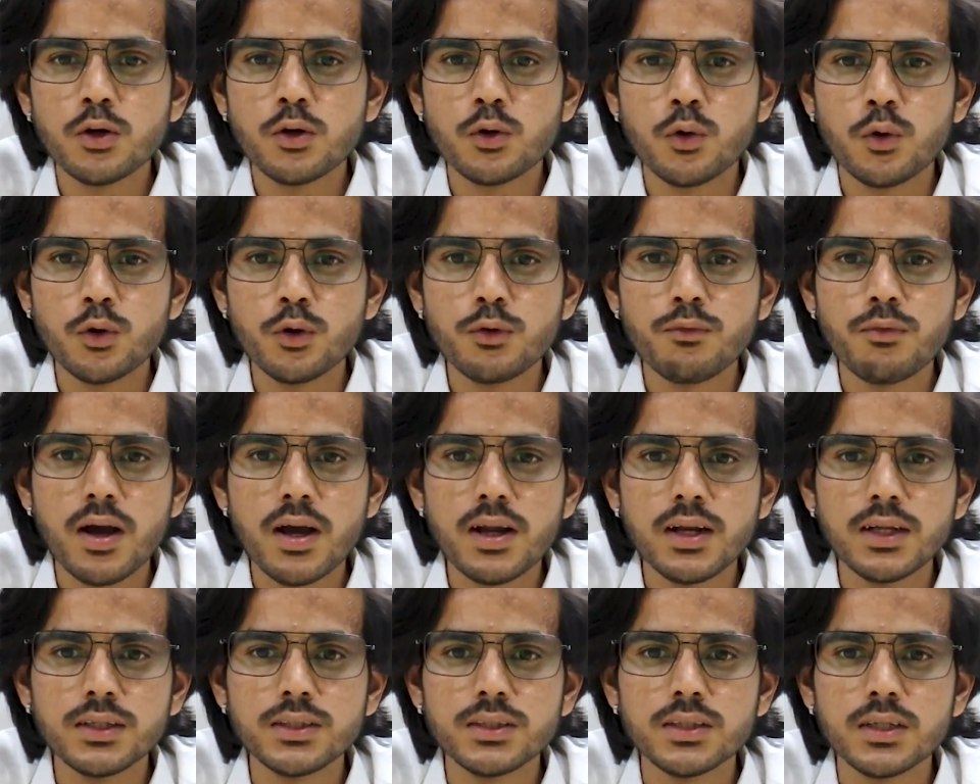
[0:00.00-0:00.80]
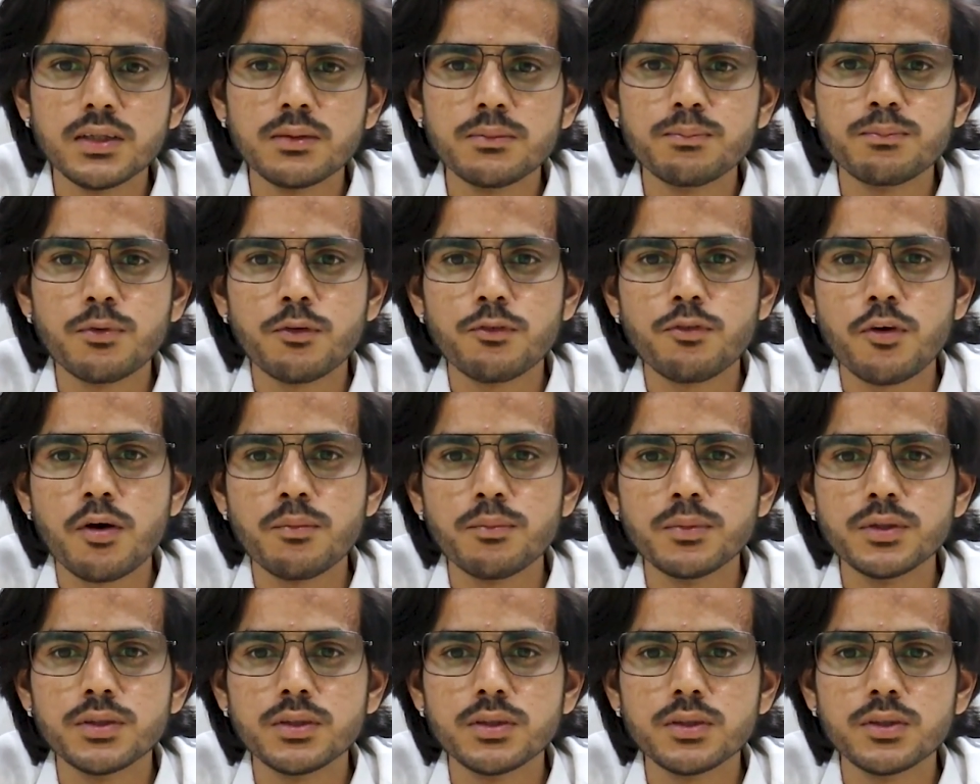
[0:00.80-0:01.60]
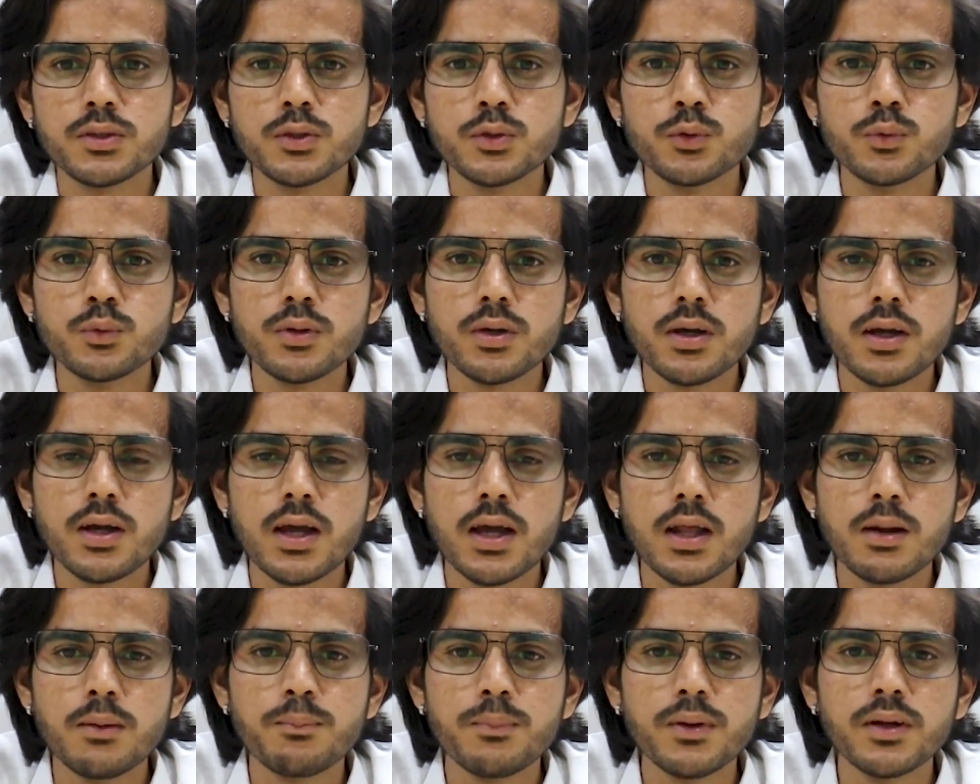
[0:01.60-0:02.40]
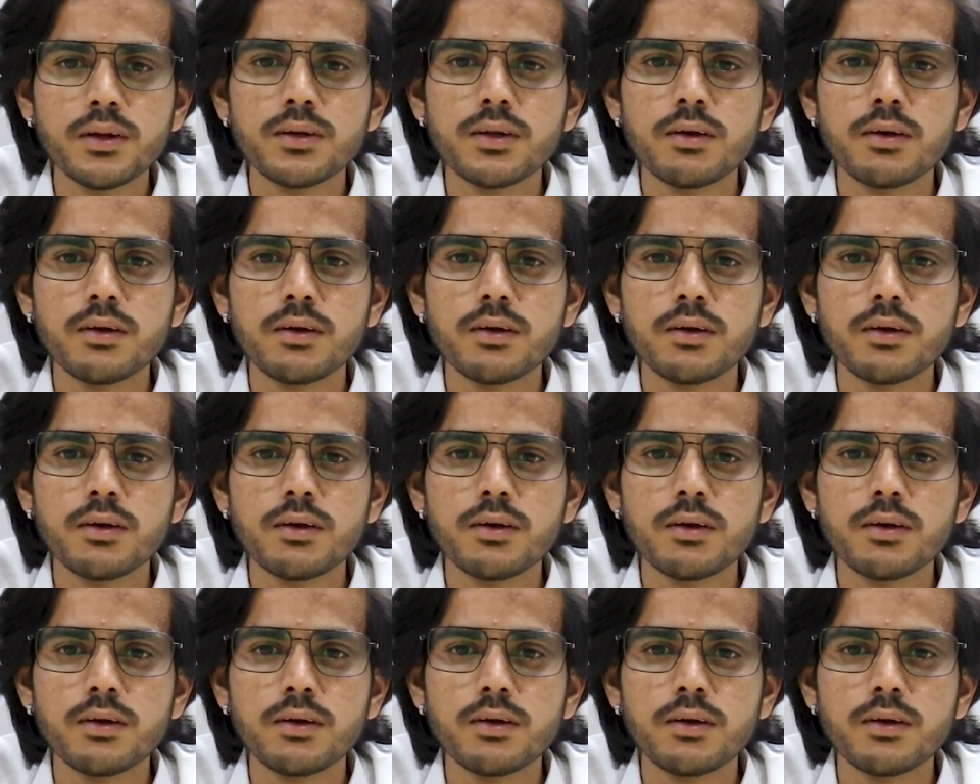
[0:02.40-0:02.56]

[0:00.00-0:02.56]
code violation, performance issue, helping